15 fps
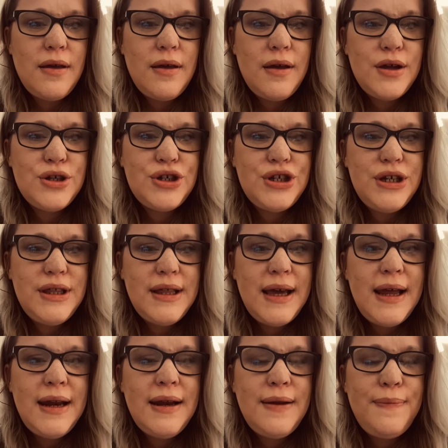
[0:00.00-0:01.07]
she
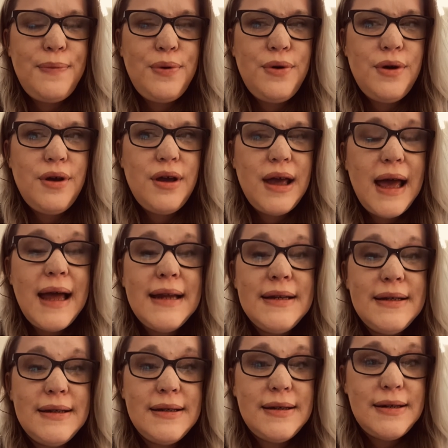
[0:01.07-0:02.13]
then put her
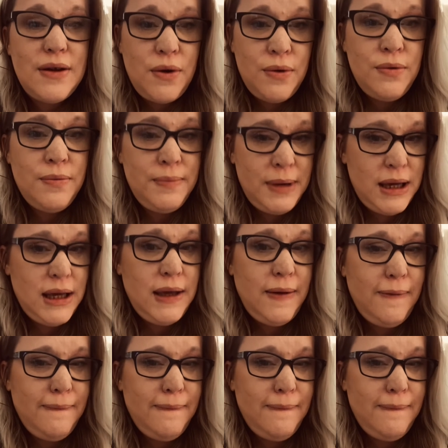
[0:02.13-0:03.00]
hand on me